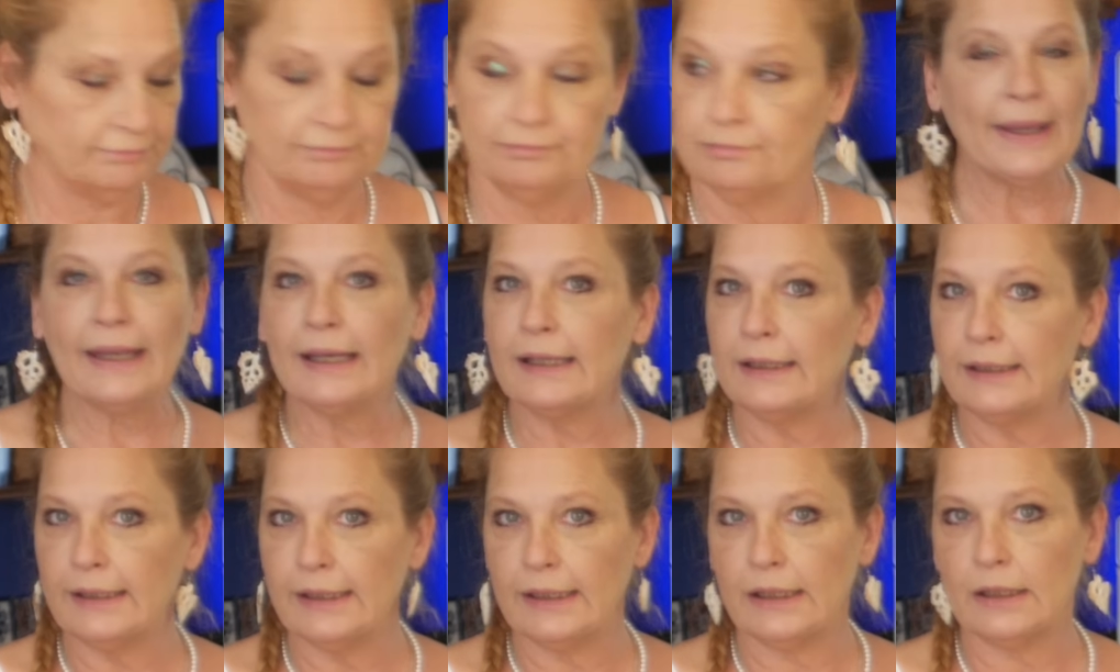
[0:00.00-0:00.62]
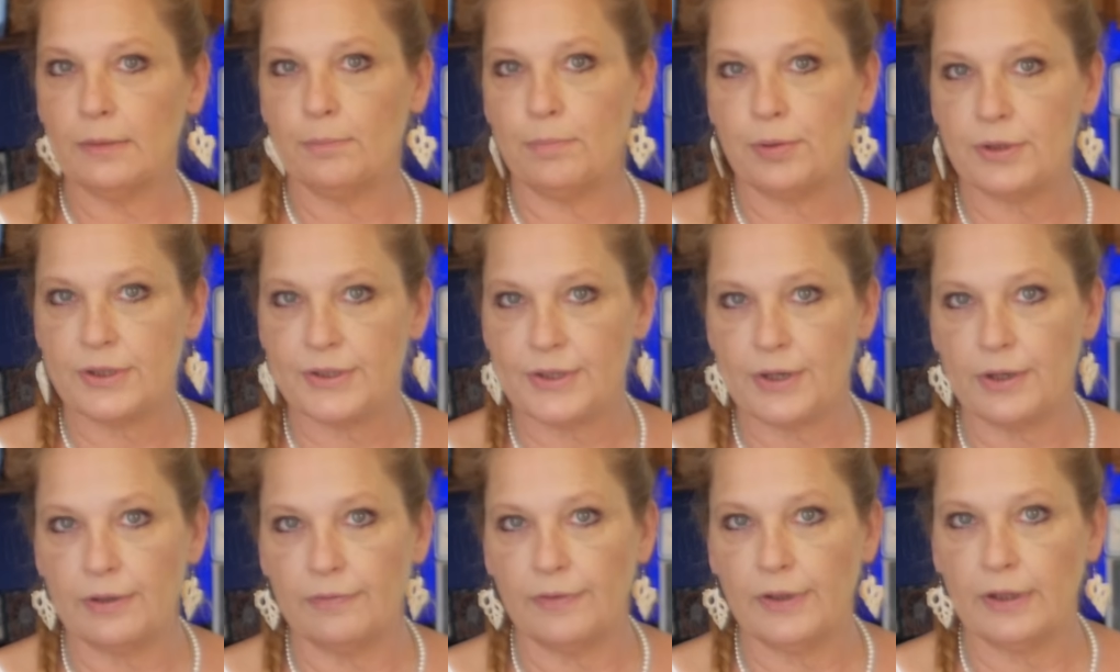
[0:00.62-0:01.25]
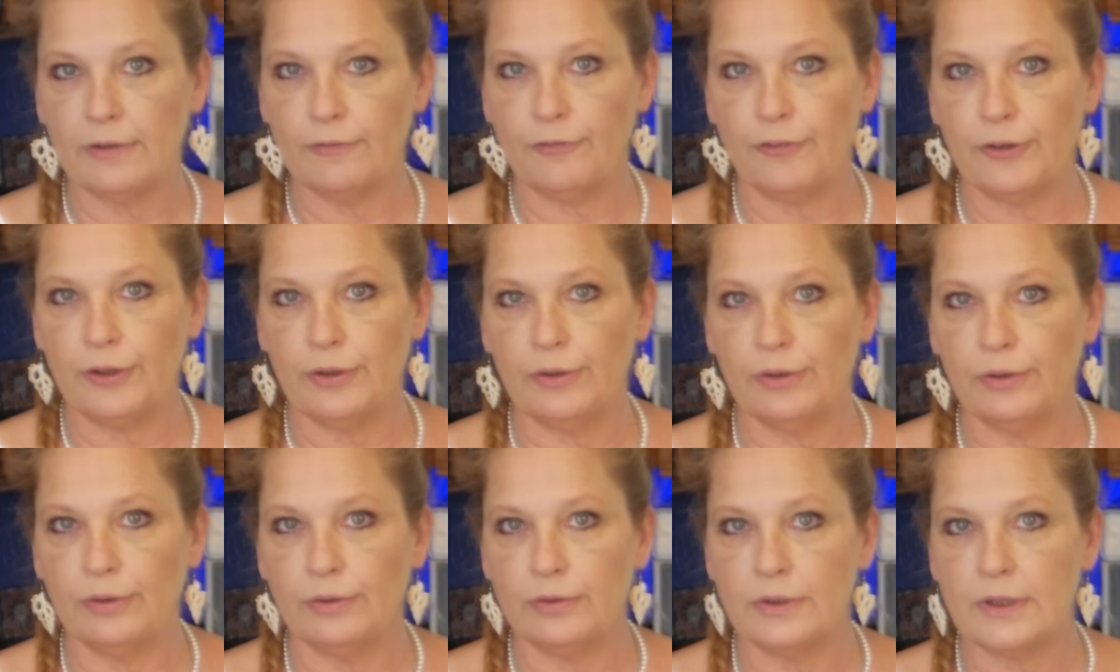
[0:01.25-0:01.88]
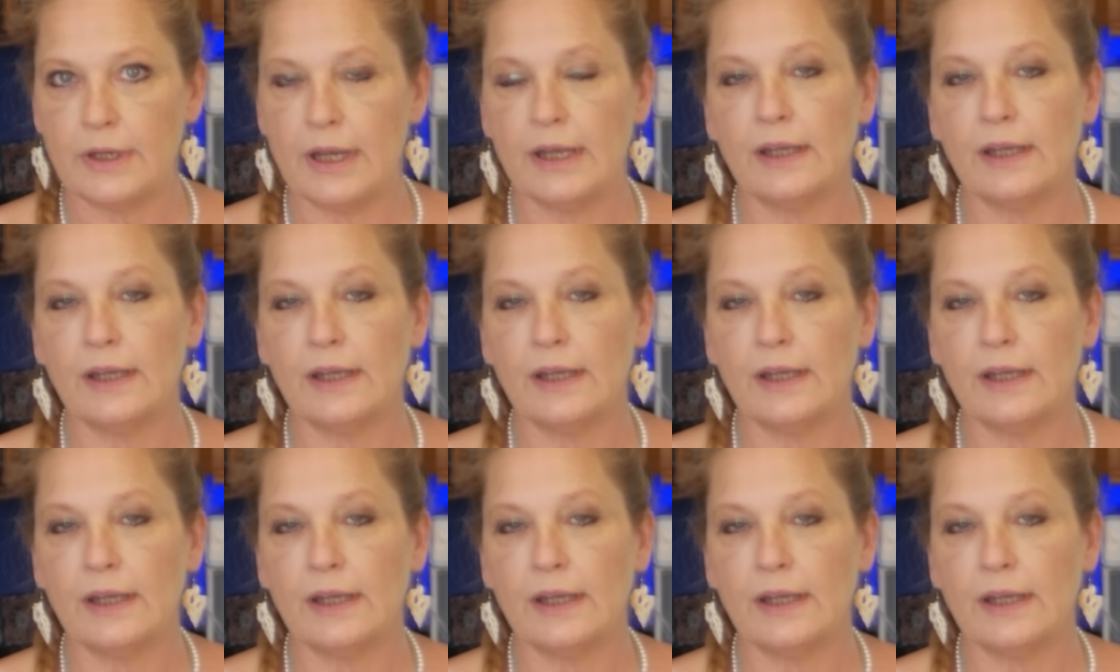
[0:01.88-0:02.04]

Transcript: Pickling and preserving food,